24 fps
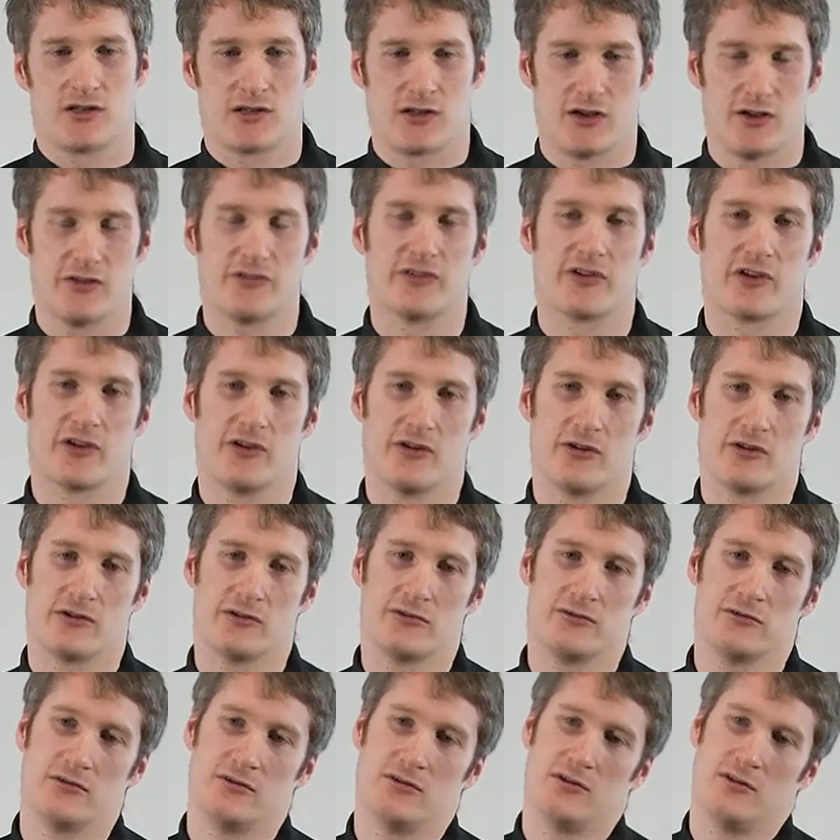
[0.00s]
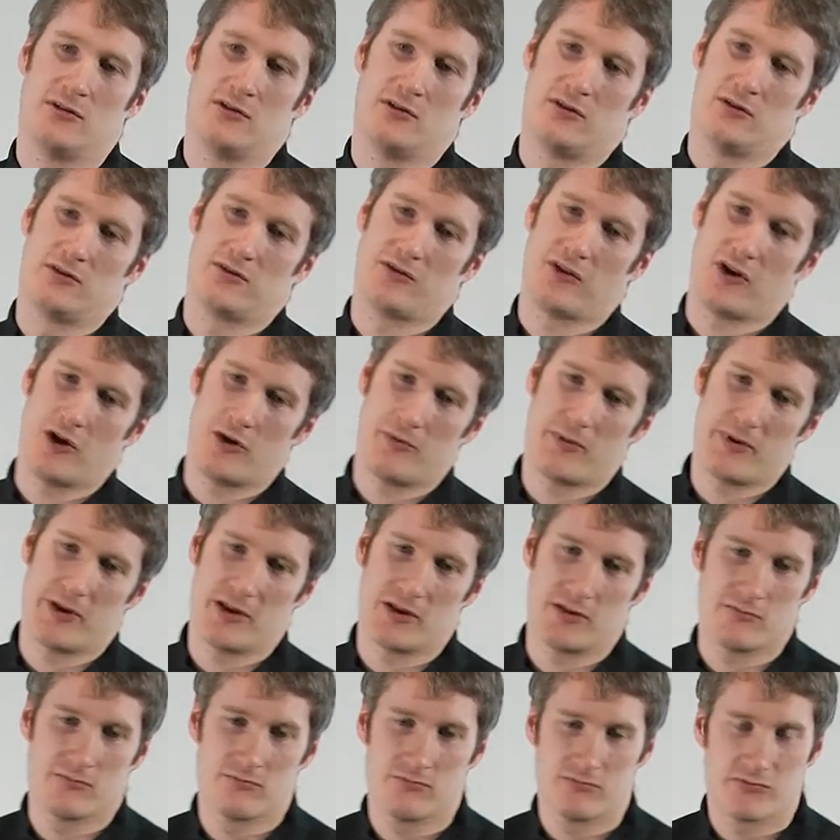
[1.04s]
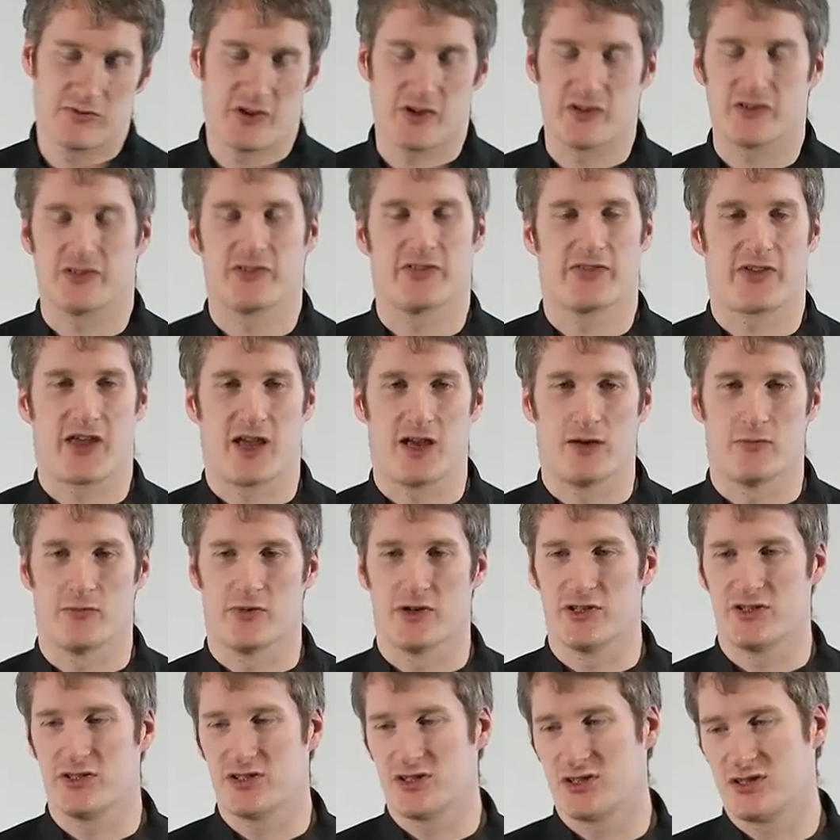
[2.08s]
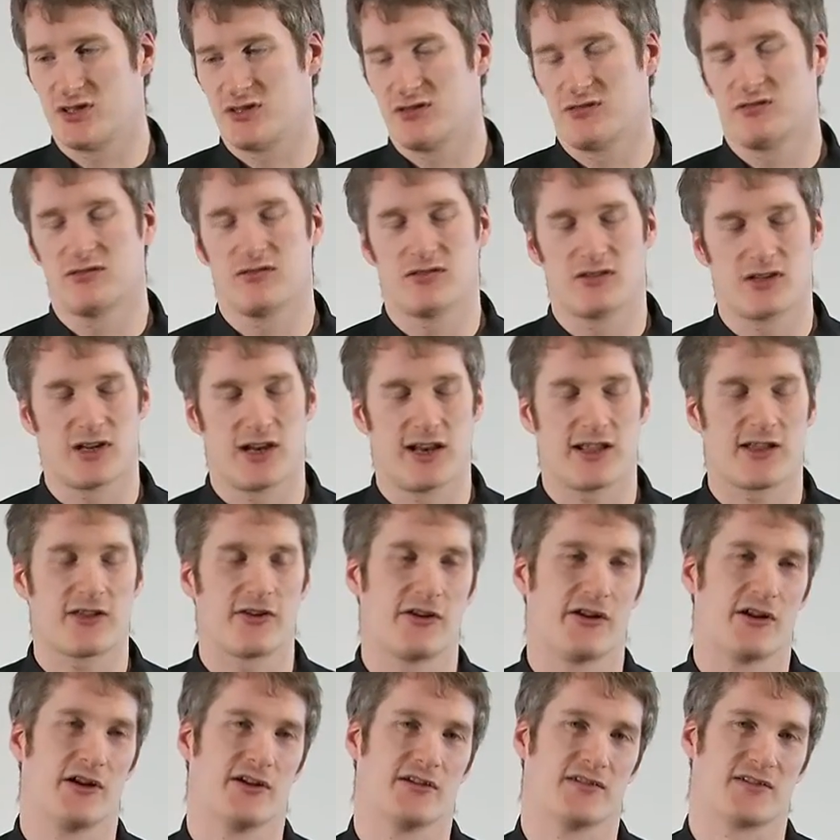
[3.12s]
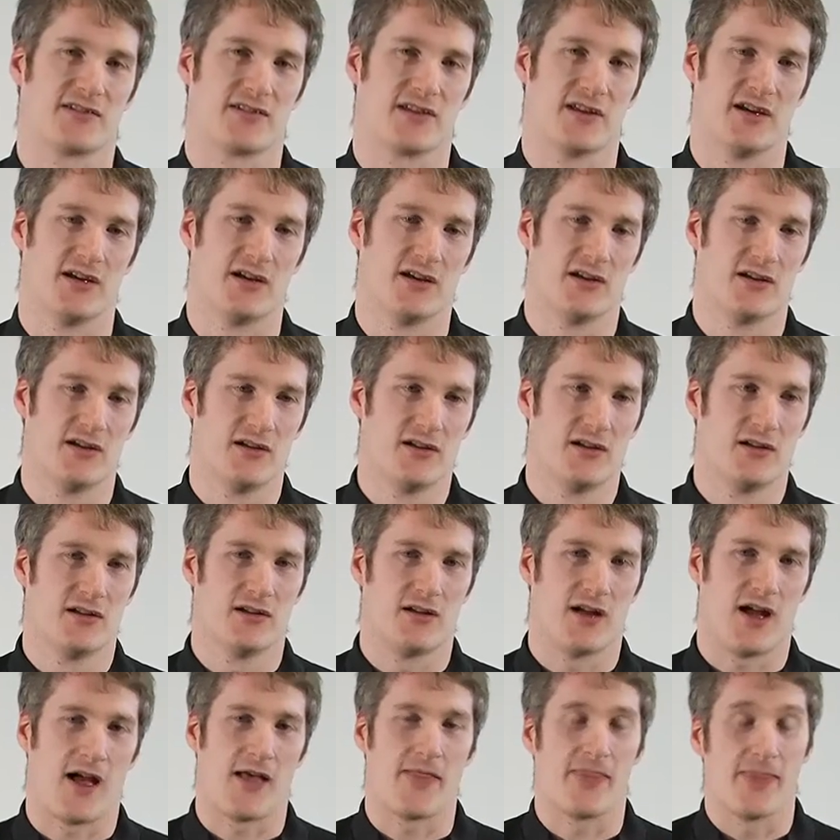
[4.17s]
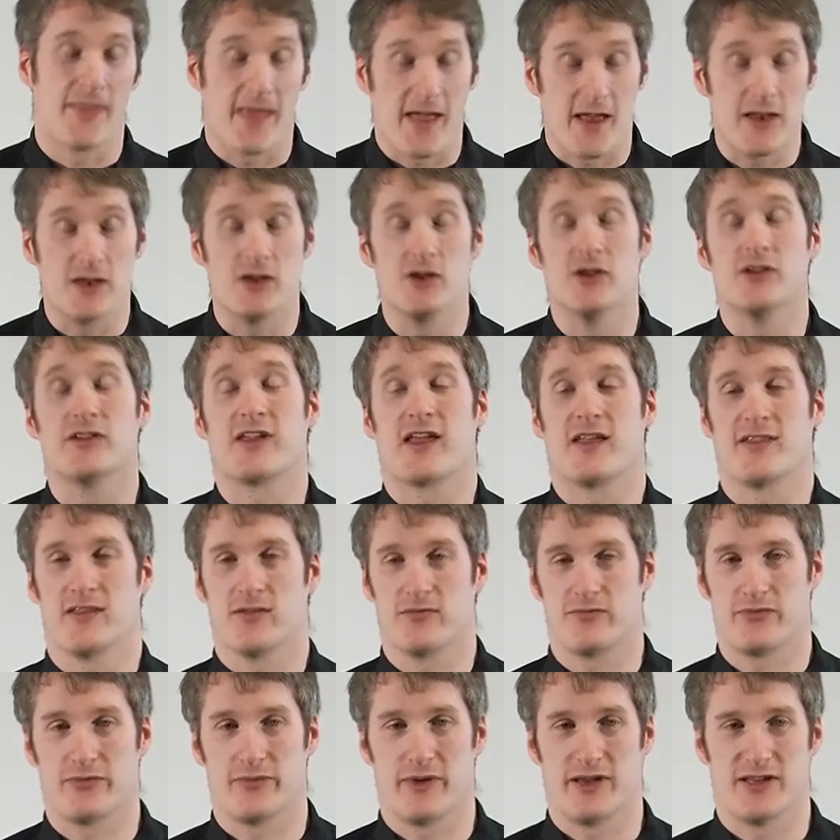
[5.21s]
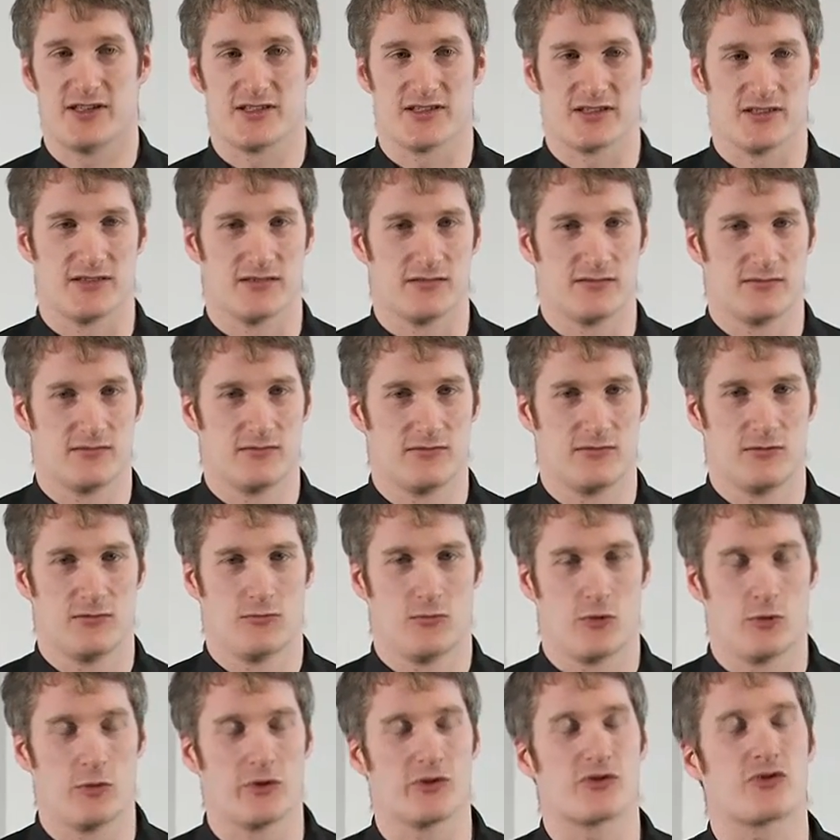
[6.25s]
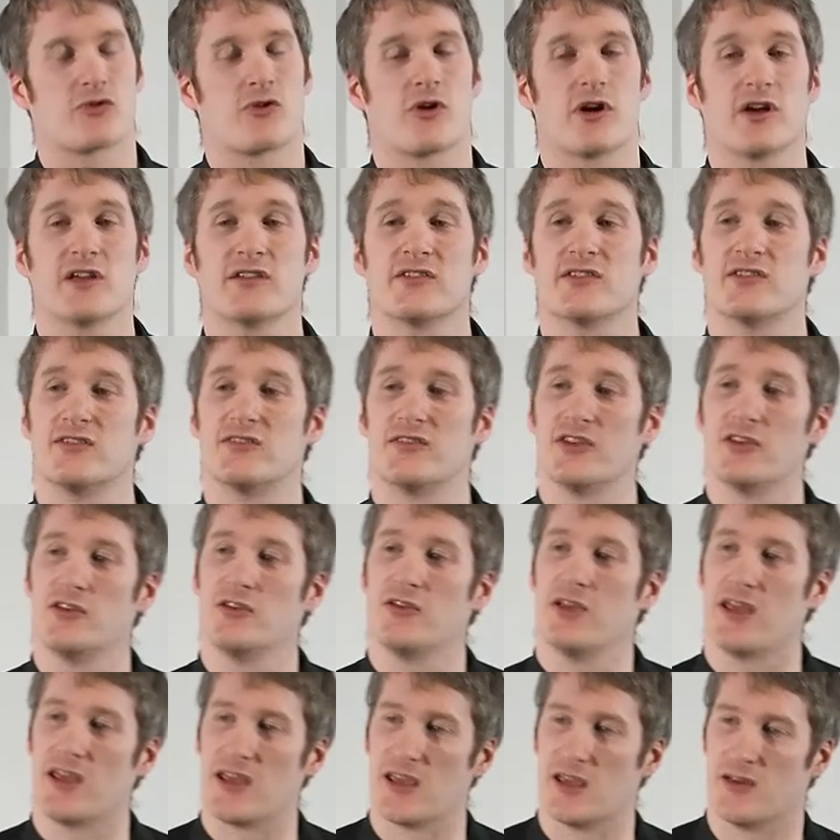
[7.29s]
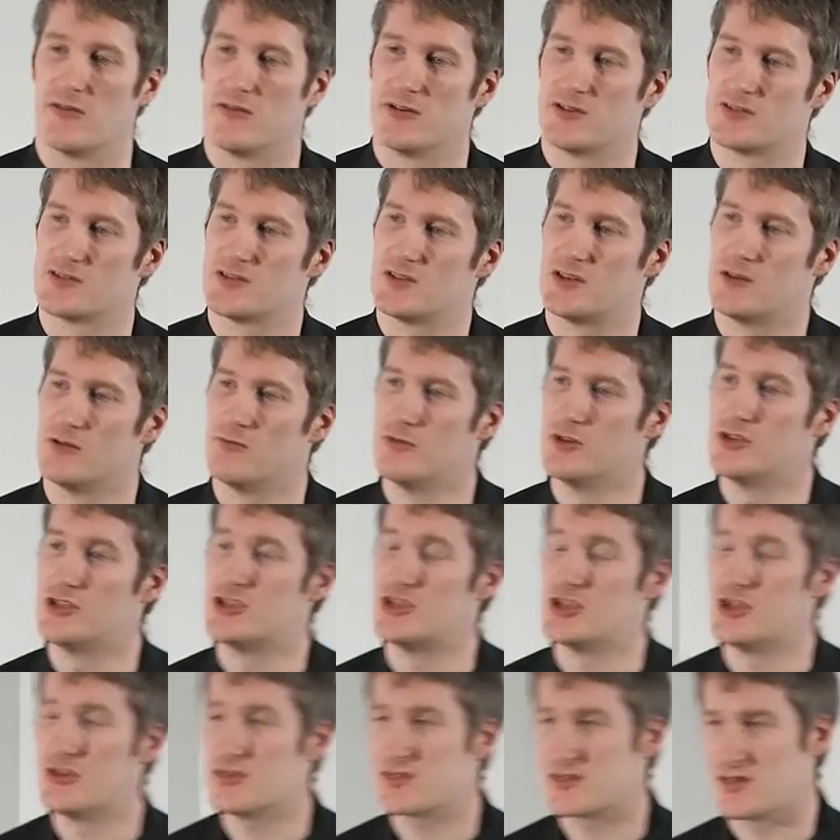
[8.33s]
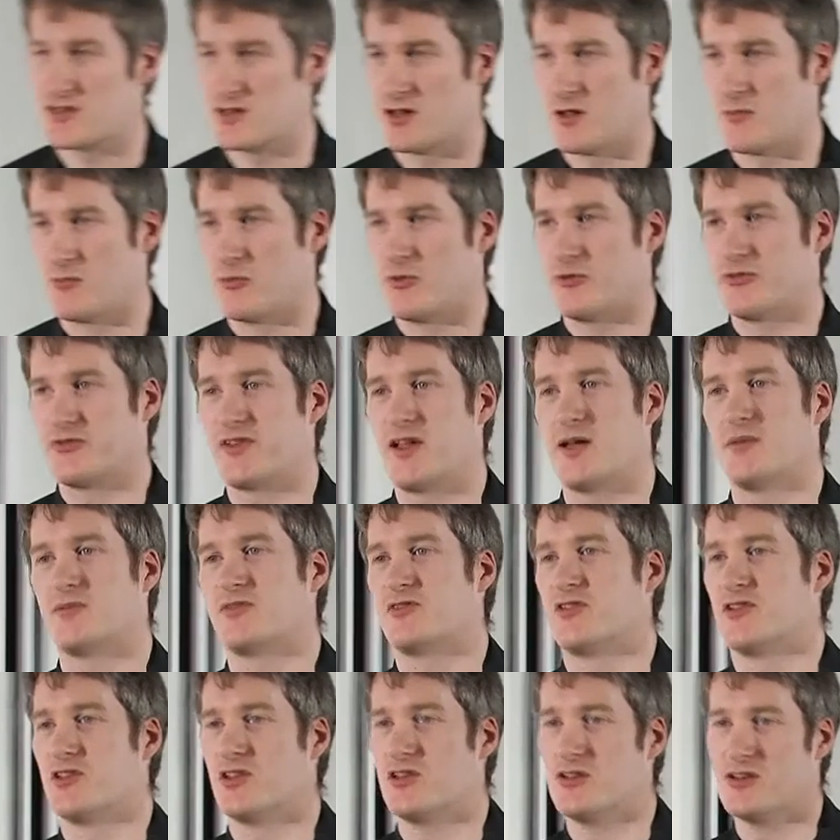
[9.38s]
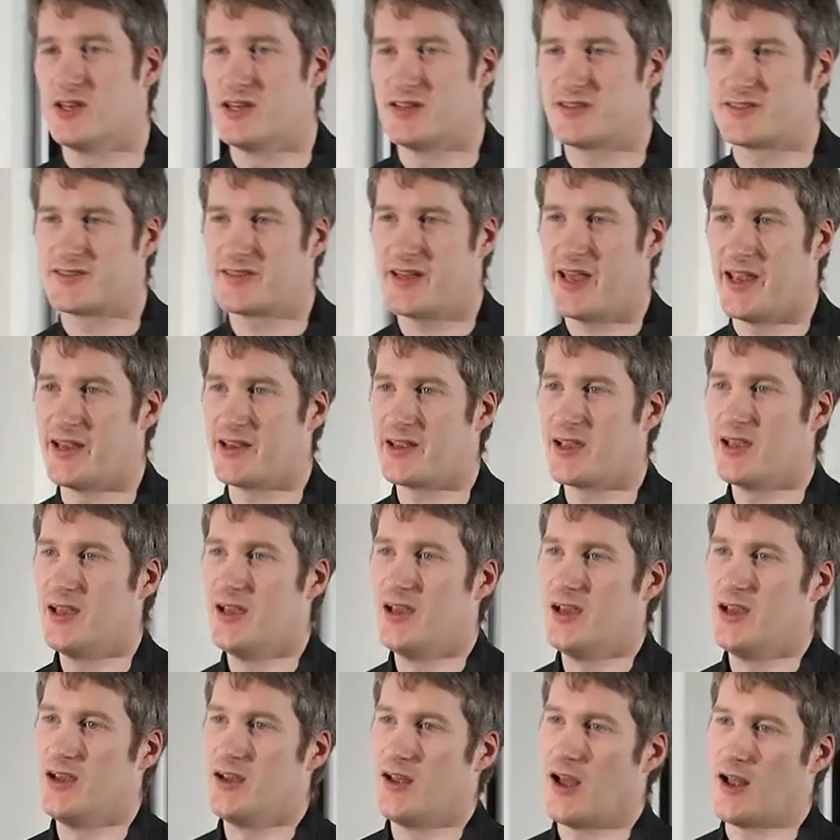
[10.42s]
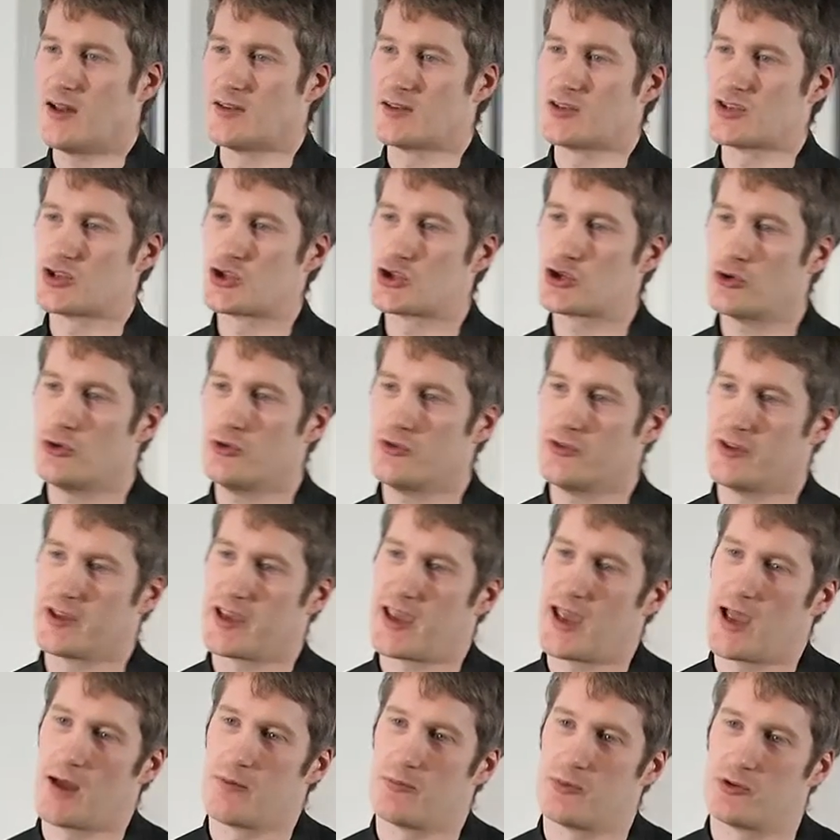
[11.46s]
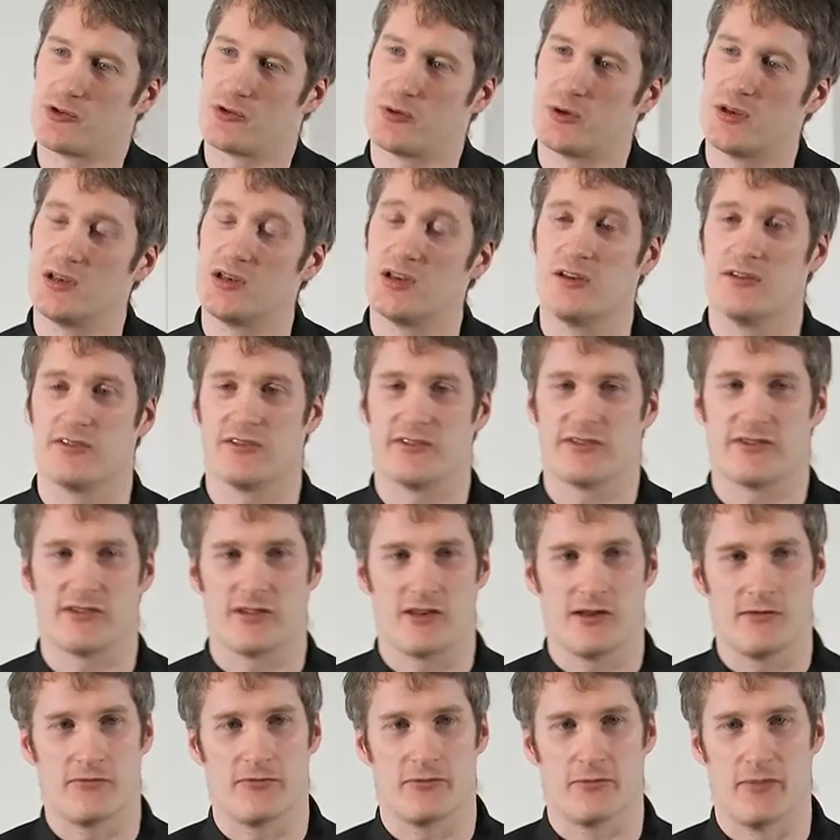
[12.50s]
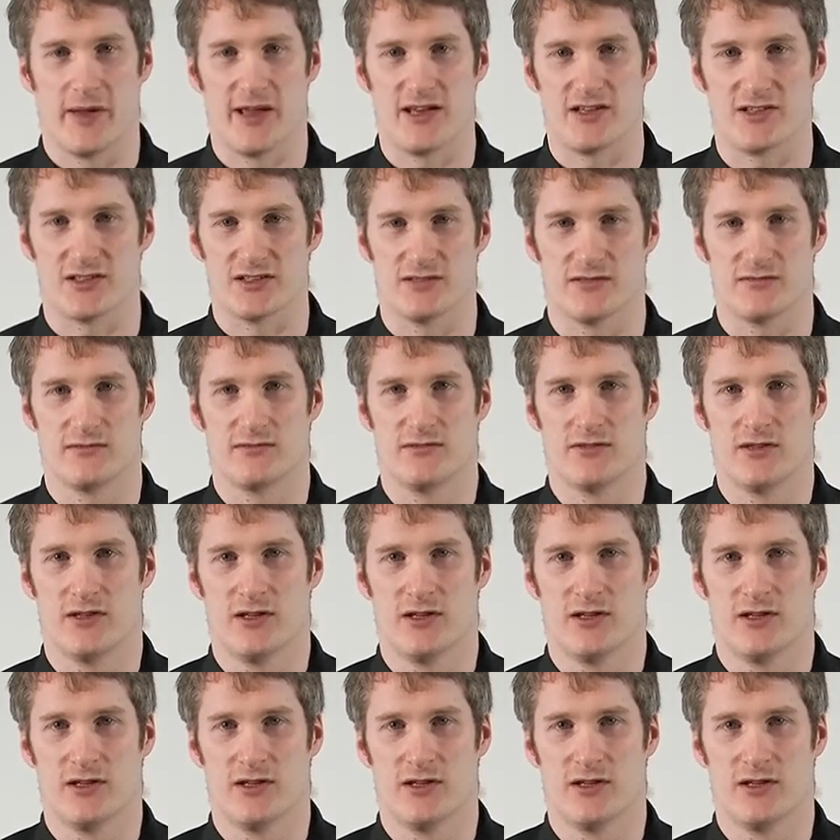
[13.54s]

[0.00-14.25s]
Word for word: go to Google, type in Duchess of Cambridge, click on an answer, and then you'd get the information. What we're trying to do here is to reduce the number of steps that you need to take and to shorten the gap between users and information.